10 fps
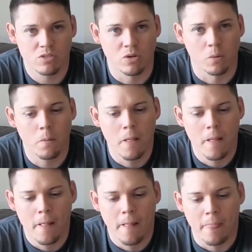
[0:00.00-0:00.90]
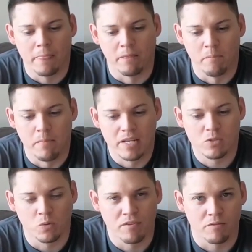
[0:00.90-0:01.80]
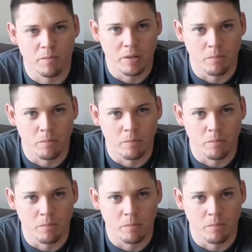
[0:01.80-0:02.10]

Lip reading: So the best way for